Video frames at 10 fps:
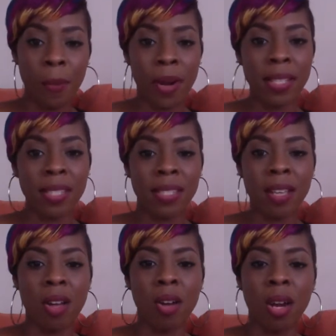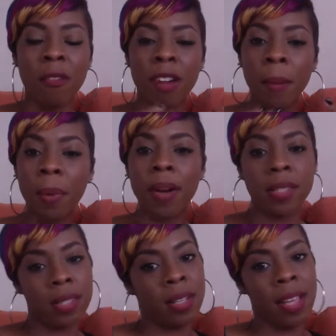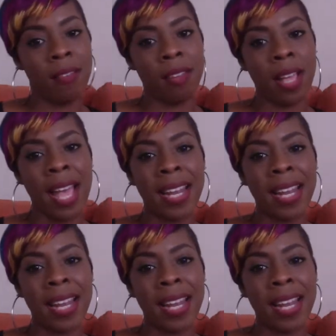embrace the song on a very personal level,